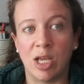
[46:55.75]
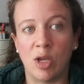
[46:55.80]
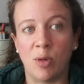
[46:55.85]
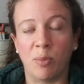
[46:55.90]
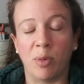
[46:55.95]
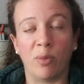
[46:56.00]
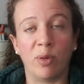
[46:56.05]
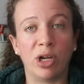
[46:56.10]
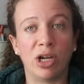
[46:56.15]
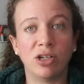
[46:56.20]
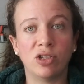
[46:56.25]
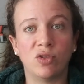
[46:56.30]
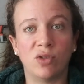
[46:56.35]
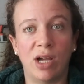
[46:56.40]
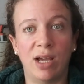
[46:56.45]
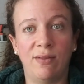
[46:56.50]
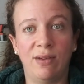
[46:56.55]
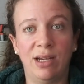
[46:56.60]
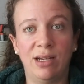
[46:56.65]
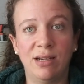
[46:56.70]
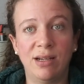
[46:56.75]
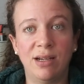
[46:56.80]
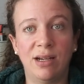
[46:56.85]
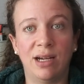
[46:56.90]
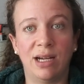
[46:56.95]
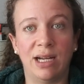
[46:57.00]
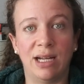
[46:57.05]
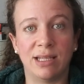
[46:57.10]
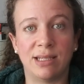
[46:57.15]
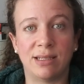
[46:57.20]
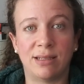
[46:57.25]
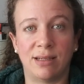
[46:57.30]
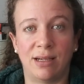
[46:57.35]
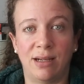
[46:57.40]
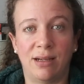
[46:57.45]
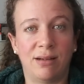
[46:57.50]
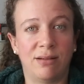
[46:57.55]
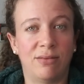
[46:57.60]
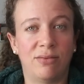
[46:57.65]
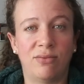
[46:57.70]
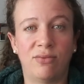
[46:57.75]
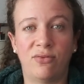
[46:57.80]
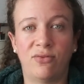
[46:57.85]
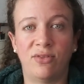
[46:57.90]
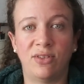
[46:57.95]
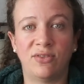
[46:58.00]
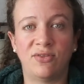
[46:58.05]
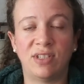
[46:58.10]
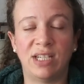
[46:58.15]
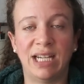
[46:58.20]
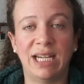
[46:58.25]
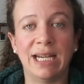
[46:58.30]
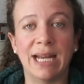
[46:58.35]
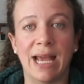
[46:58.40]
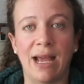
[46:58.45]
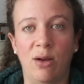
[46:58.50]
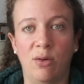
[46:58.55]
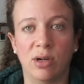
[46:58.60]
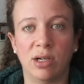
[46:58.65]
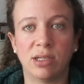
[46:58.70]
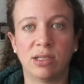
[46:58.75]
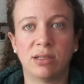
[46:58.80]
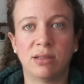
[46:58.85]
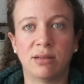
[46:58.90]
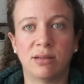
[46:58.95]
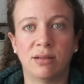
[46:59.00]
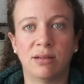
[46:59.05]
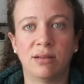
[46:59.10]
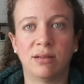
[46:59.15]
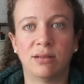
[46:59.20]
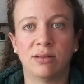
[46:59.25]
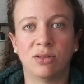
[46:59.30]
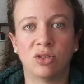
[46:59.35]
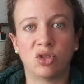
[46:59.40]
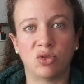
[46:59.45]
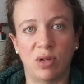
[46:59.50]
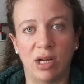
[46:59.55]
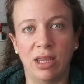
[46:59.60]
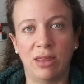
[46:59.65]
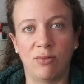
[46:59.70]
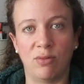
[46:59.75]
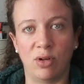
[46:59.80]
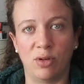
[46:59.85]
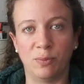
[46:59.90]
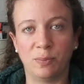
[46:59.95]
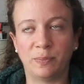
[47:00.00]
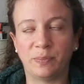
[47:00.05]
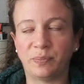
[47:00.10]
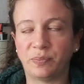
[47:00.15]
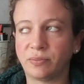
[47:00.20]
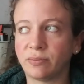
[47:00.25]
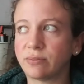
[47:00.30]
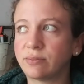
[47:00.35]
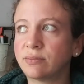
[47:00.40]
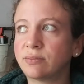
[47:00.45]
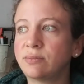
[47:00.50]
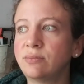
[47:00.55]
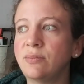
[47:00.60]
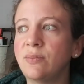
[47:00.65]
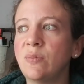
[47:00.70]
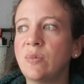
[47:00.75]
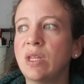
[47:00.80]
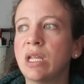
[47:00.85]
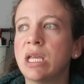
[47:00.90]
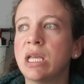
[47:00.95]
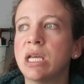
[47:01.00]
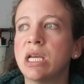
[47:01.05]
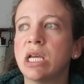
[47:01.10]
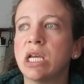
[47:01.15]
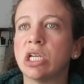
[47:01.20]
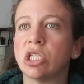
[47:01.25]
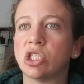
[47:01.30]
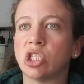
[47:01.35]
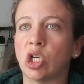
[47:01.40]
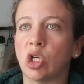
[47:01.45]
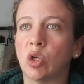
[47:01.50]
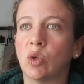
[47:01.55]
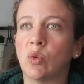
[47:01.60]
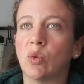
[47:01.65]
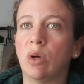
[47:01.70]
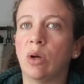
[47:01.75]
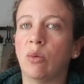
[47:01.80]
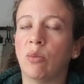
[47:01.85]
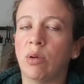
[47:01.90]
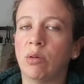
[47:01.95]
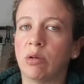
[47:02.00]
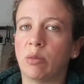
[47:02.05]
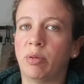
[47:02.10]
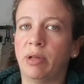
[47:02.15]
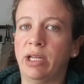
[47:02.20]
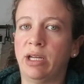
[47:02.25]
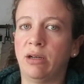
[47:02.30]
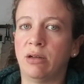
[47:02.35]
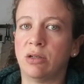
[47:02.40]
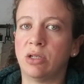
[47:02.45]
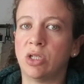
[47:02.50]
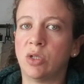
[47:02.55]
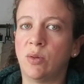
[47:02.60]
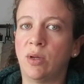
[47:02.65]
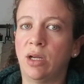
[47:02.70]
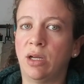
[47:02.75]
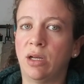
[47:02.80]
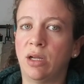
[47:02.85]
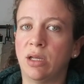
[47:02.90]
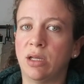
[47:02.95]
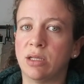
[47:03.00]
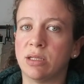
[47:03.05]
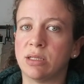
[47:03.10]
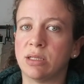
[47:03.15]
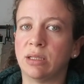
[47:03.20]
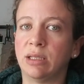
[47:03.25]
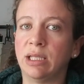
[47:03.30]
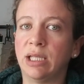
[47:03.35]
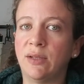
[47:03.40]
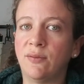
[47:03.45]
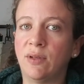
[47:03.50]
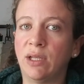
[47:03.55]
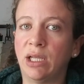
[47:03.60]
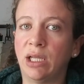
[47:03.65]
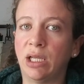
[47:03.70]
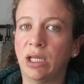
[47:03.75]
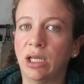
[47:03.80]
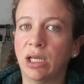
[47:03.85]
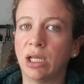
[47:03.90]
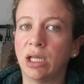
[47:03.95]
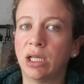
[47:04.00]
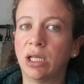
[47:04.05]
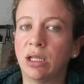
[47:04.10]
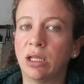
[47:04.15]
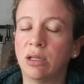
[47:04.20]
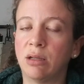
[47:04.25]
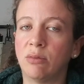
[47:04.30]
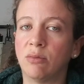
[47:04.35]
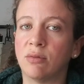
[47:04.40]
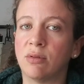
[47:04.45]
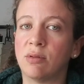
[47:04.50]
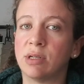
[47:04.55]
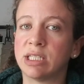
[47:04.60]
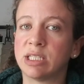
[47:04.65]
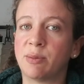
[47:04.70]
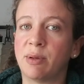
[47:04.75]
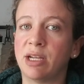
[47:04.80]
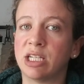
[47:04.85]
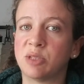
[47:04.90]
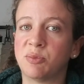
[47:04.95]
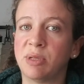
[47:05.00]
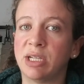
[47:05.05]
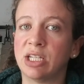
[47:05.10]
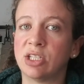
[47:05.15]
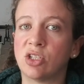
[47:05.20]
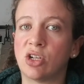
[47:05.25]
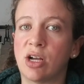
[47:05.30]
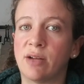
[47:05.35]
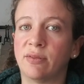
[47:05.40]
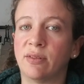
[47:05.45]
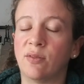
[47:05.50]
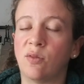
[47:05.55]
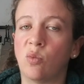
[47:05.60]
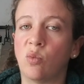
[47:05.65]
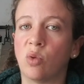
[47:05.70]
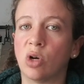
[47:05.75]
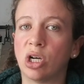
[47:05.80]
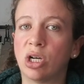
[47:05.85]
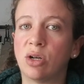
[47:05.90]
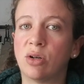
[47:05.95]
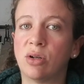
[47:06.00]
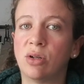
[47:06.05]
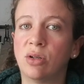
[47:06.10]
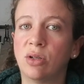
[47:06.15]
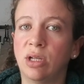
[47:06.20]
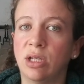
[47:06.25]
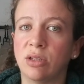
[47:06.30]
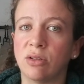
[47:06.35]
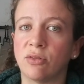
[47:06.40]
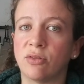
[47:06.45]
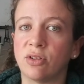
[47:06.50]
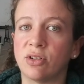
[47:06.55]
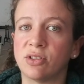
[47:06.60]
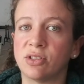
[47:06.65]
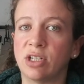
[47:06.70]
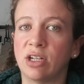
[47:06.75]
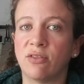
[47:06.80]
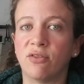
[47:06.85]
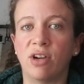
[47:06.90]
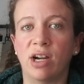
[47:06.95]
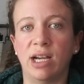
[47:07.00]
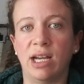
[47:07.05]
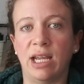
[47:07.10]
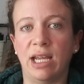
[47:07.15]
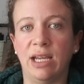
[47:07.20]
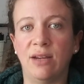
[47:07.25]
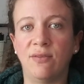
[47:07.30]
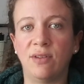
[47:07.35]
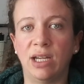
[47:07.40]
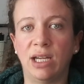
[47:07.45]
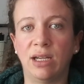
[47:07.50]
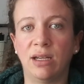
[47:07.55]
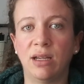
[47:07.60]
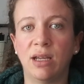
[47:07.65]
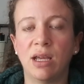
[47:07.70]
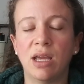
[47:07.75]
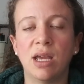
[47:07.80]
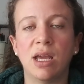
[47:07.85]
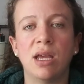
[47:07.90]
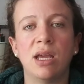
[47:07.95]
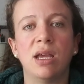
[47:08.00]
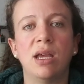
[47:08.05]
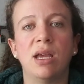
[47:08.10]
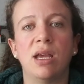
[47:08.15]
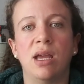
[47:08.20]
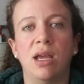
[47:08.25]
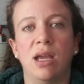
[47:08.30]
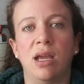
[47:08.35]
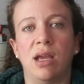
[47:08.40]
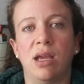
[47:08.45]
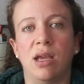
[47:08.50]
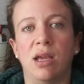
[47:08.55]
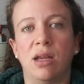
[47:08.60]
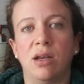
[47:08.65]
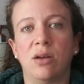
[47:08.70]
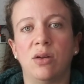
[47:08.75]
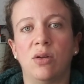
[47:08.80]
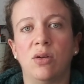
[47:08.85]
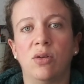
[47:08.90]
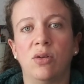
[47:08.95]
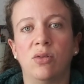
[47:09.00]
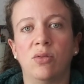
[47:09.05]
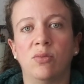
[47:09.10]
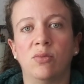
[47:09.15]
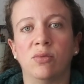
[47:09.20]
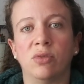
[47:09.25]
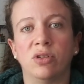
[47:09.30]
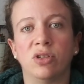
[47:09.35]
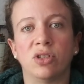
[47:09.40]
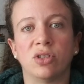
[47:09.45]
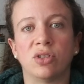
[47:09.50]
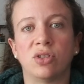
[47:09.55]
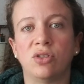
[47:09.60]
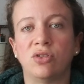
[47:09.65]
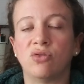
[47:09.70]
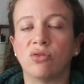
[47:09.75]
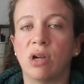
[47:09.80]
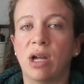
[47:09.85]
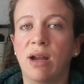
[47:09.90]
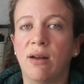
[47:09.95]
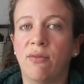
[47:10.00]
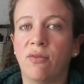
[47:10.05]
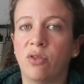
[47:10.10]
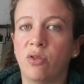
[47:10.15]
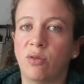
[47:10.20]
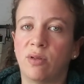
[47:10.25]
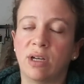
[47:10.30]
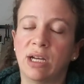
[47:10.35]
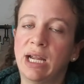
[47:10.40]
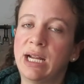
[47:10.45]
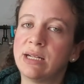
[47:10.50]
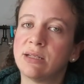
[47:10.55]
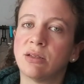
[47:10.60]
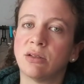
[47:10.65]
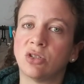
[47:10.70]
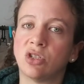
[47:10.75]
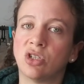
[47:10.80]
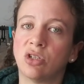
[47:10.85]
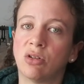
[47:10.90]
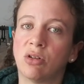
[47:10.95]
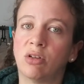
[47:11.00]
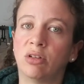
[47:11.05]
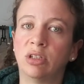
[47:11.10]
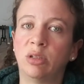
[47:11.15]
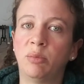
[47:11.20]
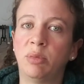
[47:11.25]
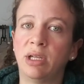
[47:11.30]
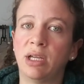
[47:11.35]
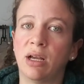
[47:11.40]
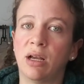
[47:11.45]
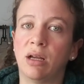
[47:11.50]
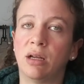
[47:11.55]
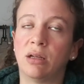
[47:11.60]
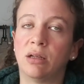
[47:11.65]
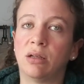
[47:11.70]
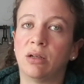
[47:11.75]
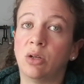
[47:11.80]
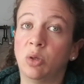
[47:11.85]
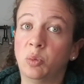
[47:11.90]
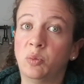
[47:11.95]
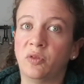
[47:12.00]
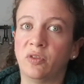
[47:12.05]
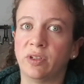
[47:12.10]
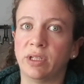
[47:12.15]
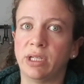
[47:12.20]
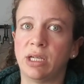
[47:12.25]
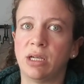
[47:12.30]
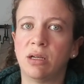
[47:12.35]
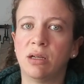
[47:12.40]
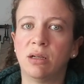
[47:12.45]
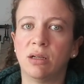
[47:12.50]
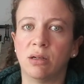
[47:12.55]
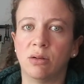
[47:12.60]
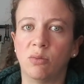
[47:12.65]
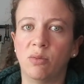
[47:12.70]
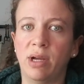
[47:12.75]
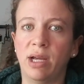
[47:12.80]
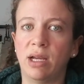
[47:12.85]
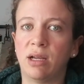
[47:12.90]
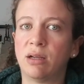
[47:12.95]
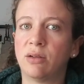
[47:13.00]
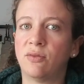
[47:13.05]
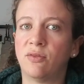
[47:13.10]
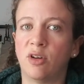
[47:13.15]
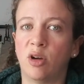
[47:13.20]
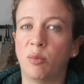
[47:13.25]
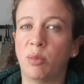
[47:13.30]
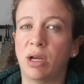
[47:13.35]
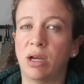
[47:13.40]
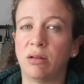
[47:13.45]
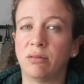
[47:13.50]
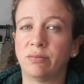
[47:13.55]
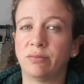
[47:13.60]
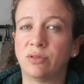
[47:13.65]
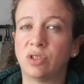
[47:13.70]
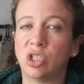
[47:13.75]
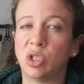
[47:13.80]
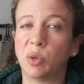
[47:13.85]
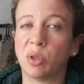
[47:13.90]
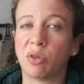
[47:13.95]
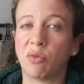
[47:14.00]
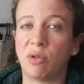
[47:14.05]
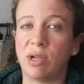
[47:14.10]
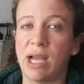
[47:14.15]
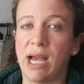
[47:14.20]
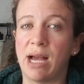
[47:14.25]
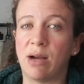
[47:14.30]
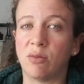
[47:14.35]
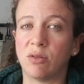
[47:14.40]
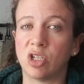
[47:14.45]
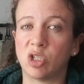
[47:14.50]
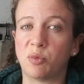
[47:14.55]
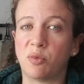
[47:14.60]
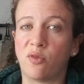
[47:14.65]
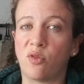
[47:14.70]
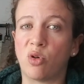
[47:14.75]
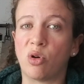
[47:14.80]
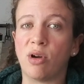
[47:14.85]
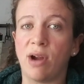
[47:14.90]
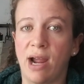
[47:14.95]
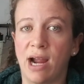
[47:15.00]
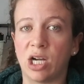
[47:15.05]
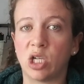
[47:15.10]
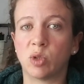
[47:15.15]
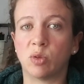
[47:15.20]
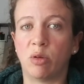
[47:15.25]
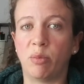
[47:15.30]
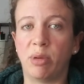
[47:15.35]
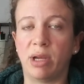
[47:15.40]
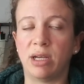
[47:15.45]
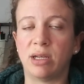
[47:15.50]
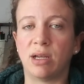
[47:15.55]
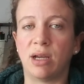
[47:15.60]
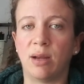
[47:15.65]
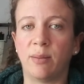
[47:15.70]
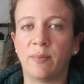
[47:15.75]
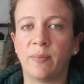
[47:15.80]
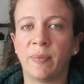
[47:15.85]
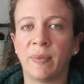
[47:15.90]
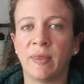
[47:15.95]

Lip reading: But we are driving, and it's like 15 hours straight through. So what we're planning on doing is leaving once my husband gets off of work, either Thursday or Friday evening, and we'll just drive through the night. So she'll only be, hopefully, awake for about 2 or 3 hours before her actual bedtime.